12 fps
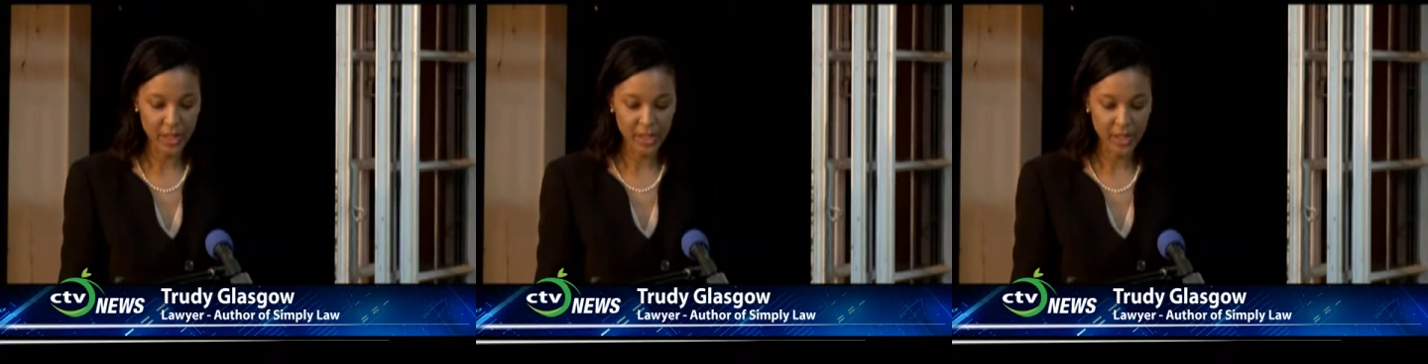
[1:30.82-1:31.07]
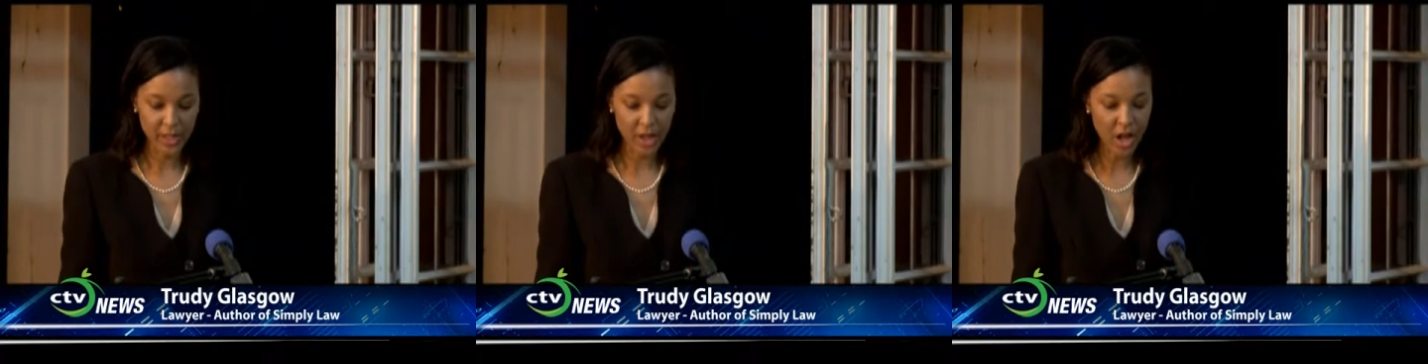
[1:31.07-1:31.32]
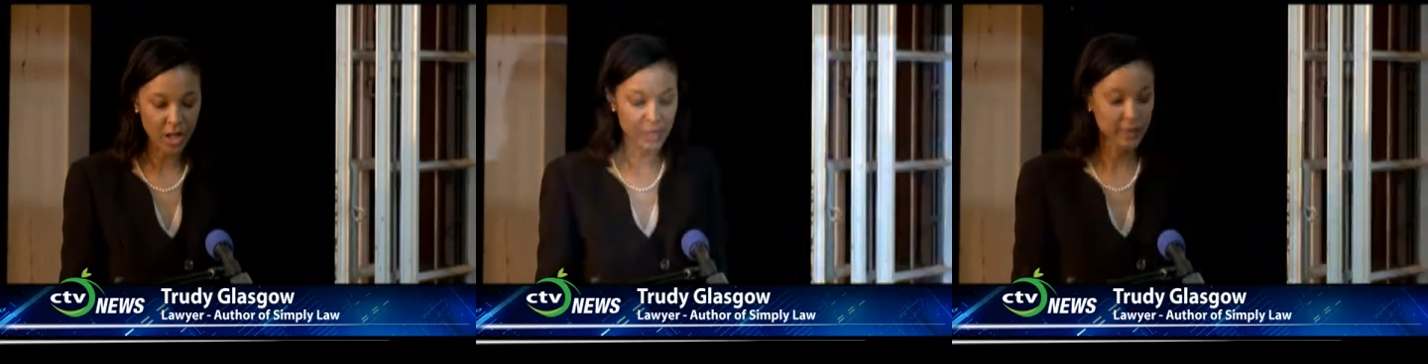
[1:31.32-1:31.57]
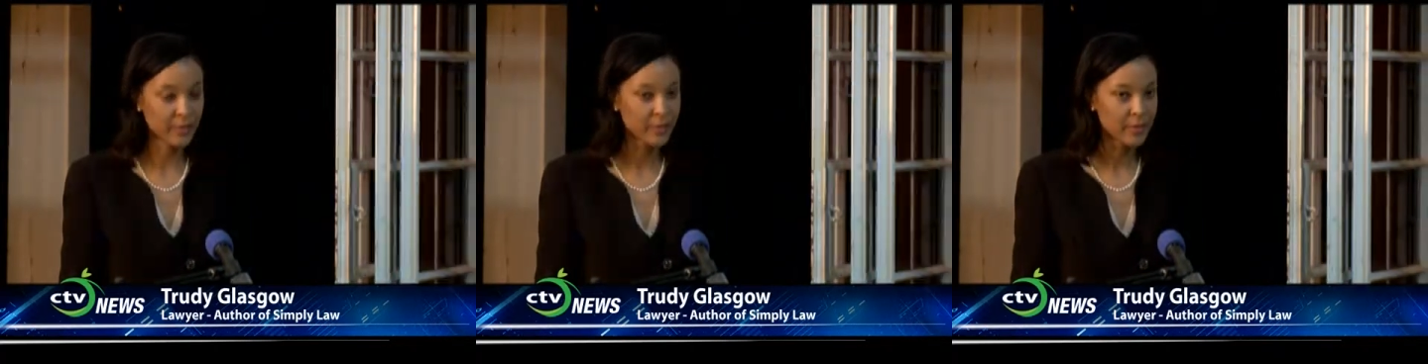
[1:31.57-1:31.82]
weekly
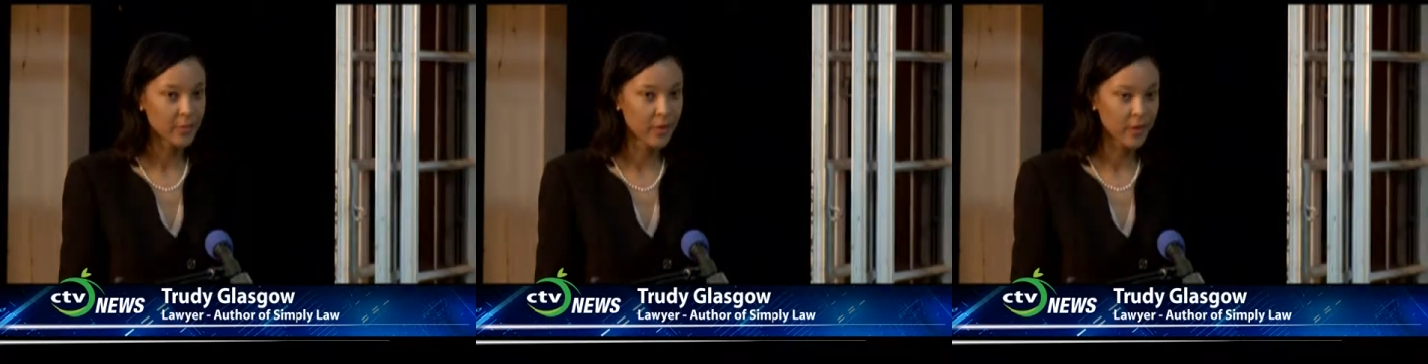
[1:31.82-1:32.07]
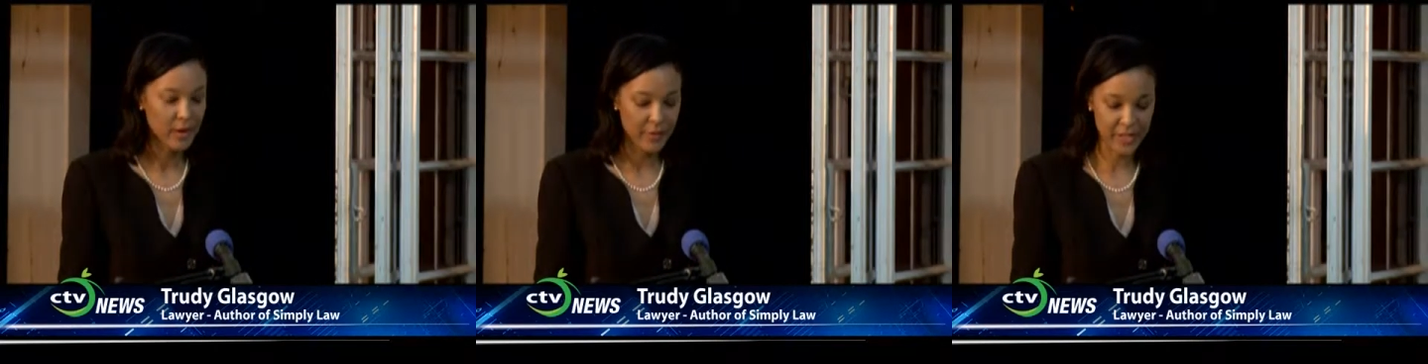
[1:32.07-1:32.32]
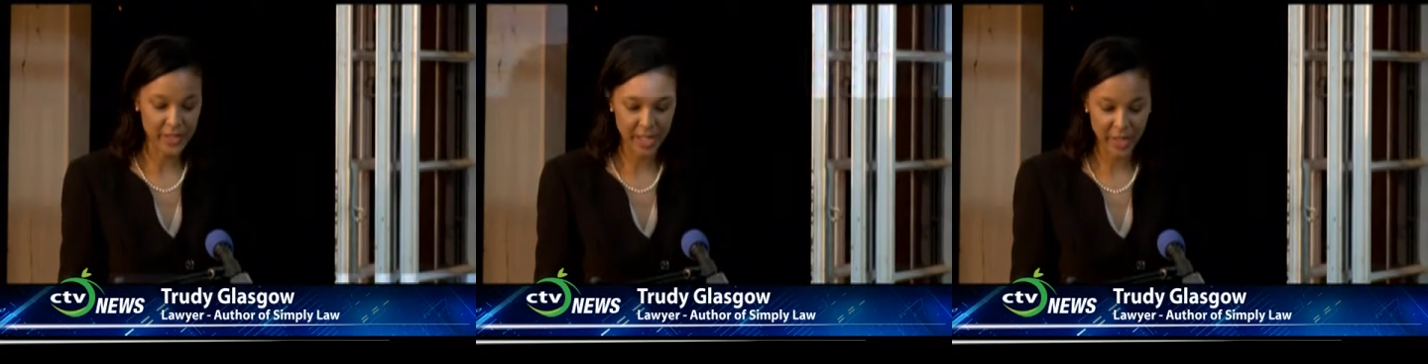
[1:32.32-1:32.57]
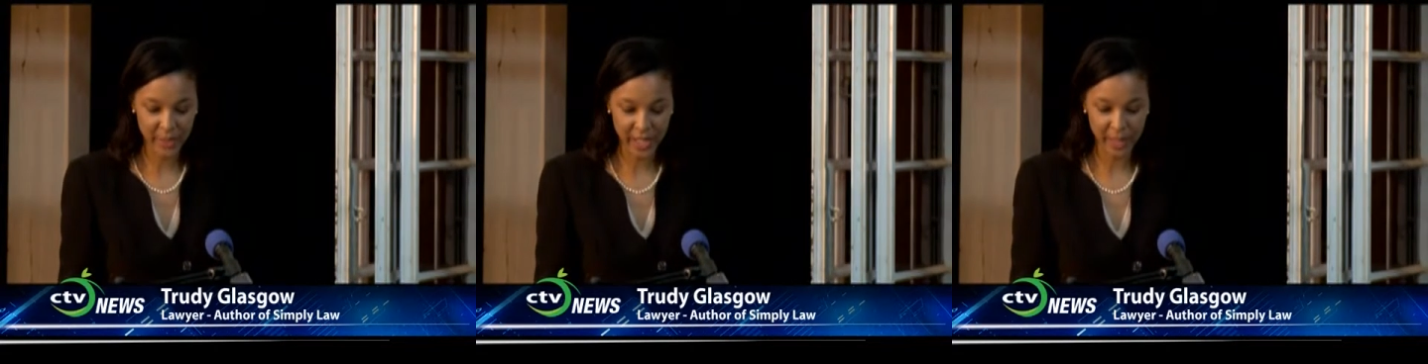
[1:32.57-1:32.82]
column of the
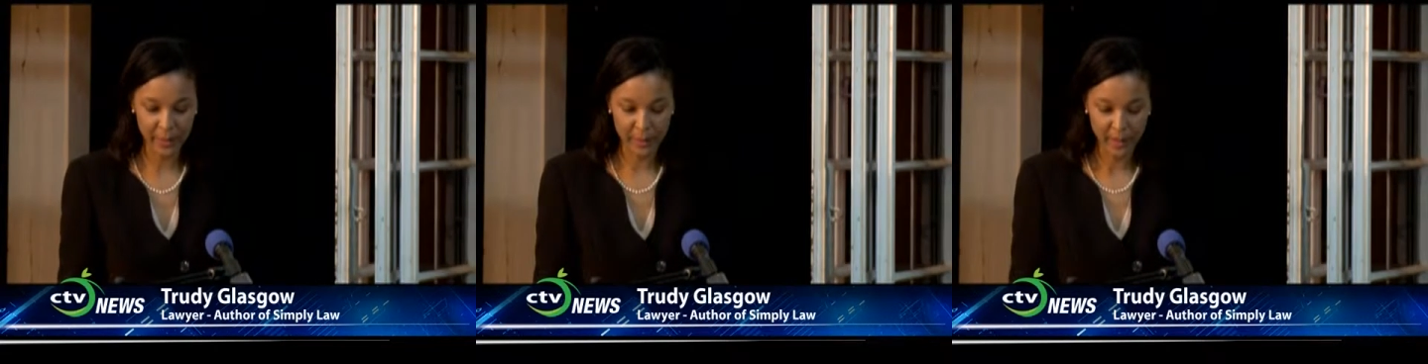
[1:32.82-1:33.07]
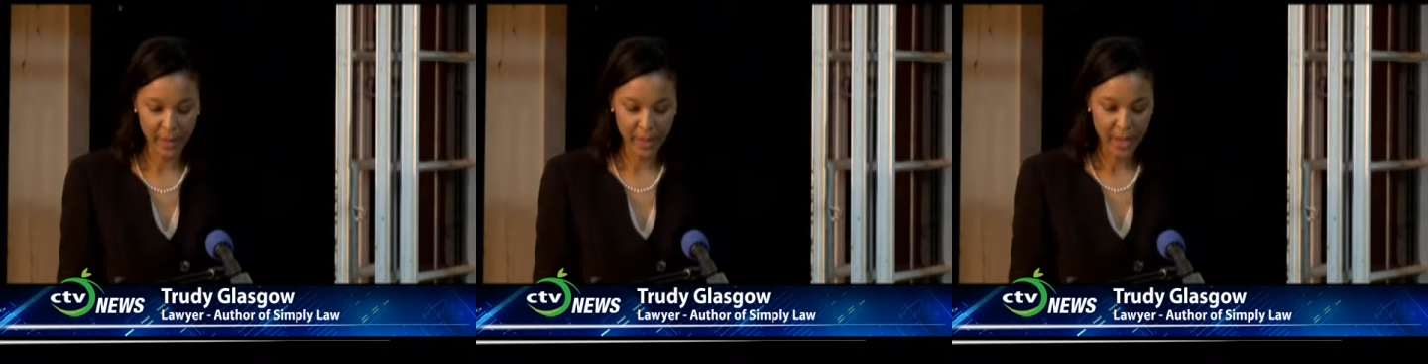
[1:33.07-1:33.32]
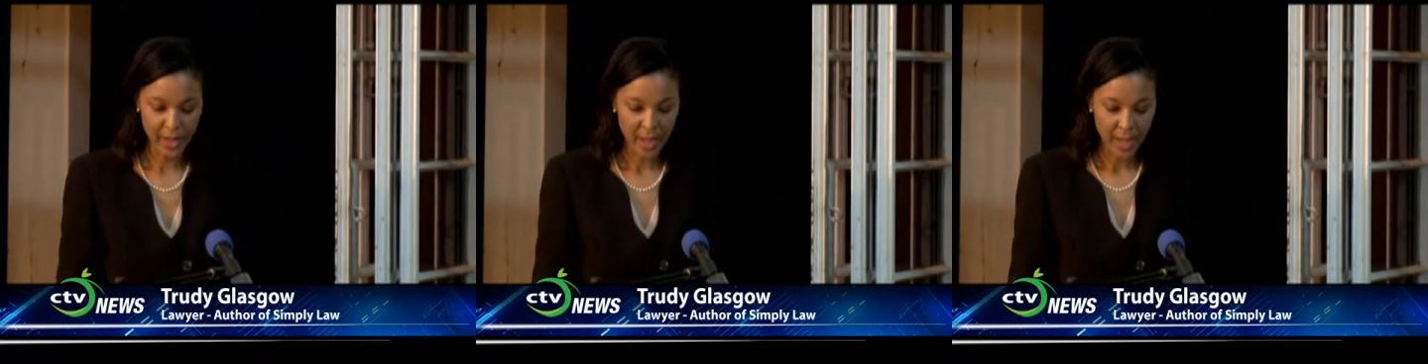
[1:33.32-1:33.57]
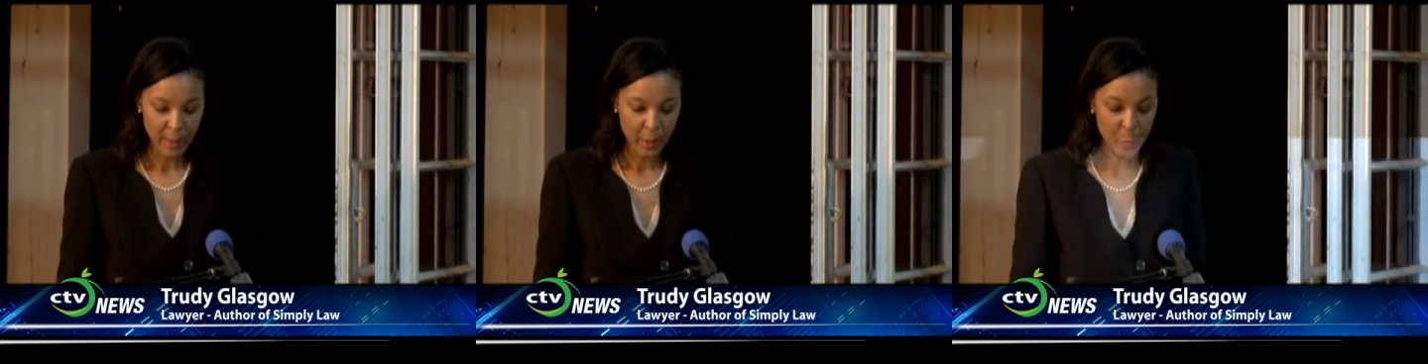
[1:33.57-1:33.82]
same name.
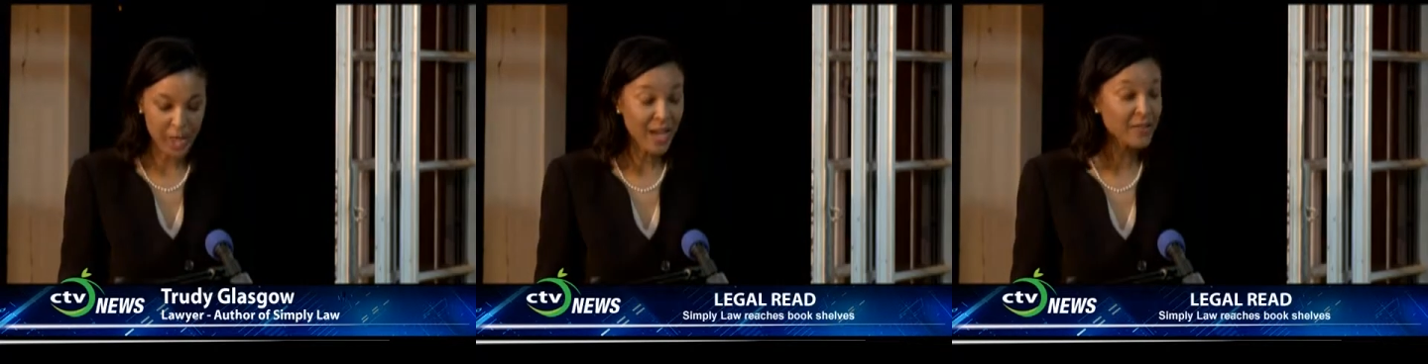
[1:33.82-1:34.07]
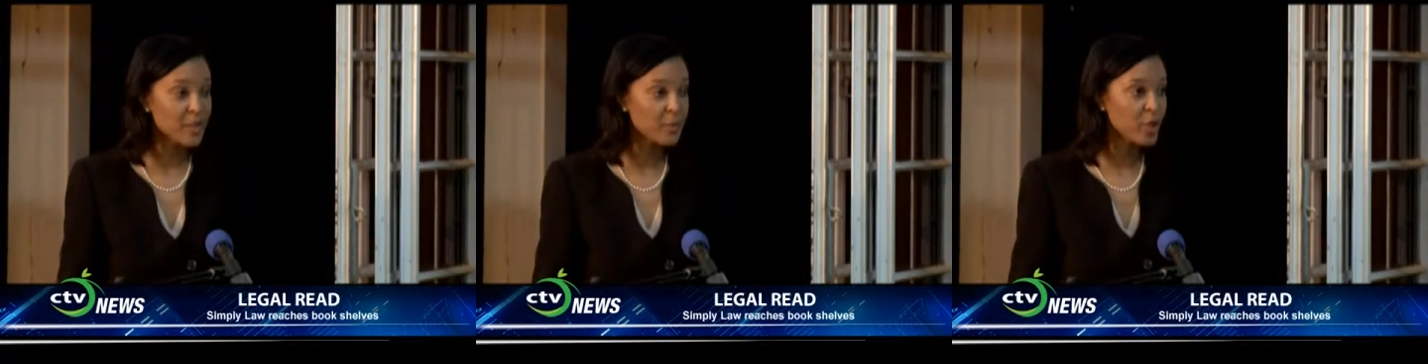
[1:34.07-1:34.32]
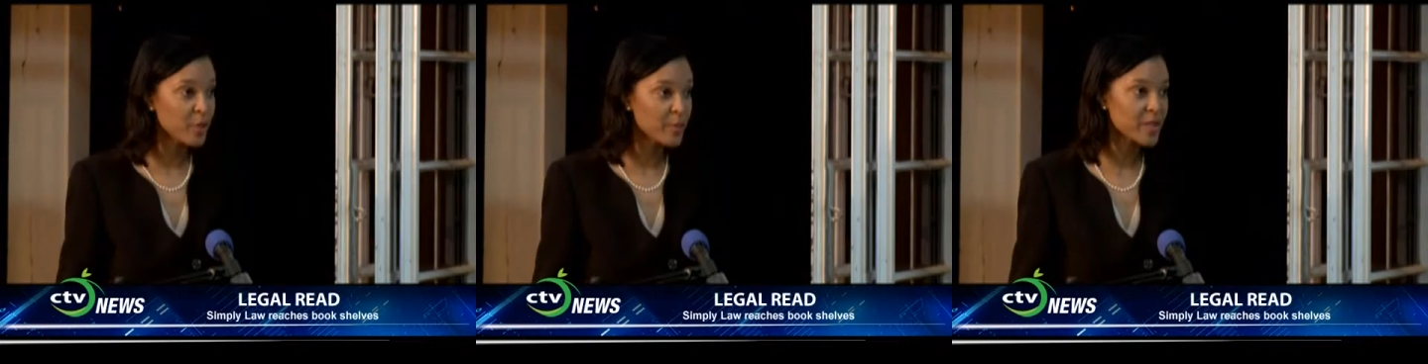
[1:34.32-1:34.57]
But we have some new